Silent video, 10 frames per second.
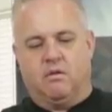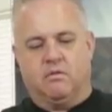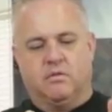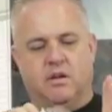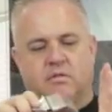
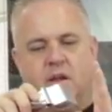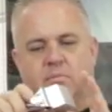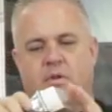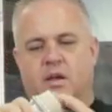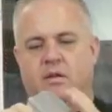See, same
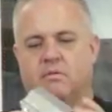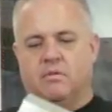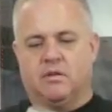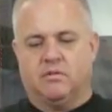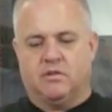thing.
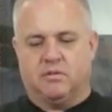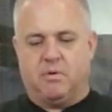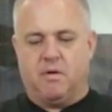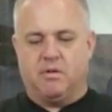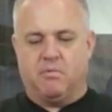This is just
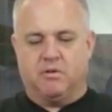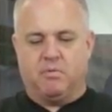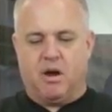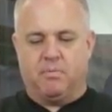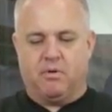probably the most
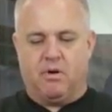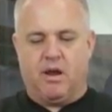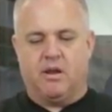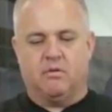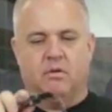popular
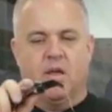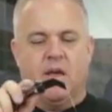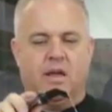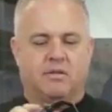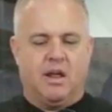handle.
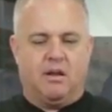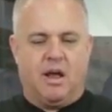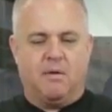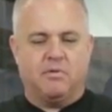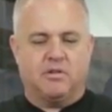And now
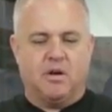I'm just